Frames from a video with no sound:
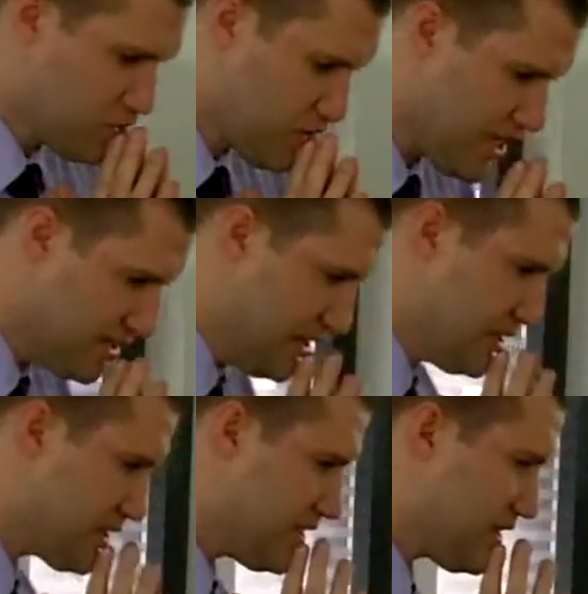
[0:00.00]

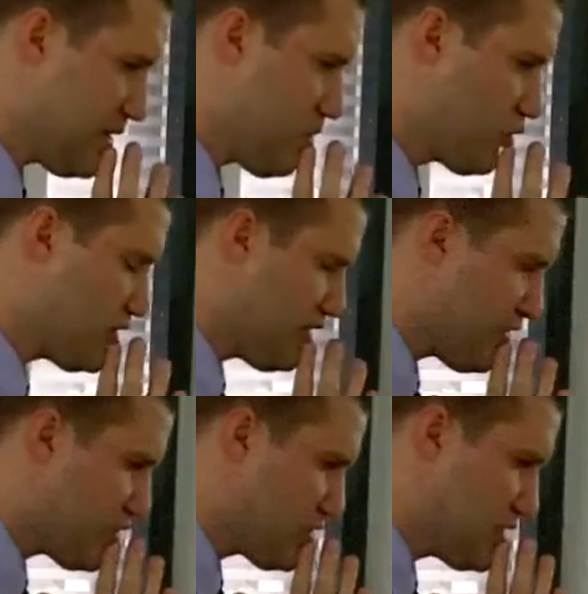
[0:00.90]
Jesus is in the most
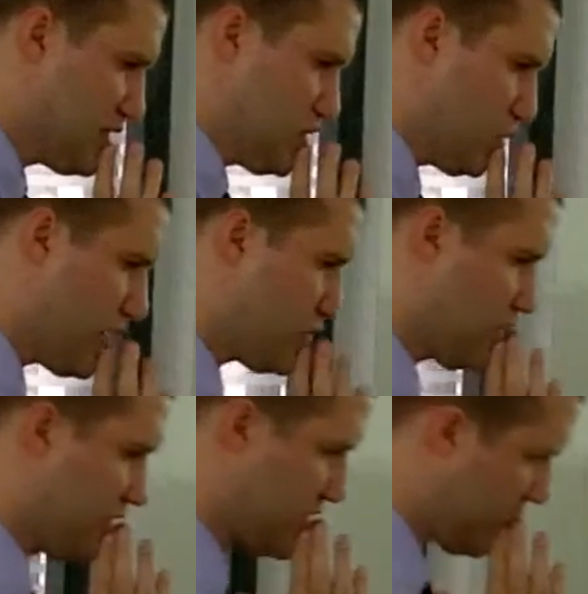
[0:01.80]
difficult
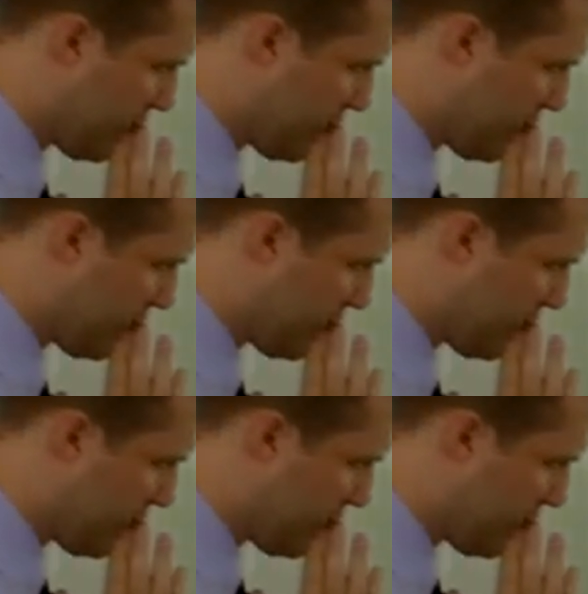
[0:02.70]
situation of his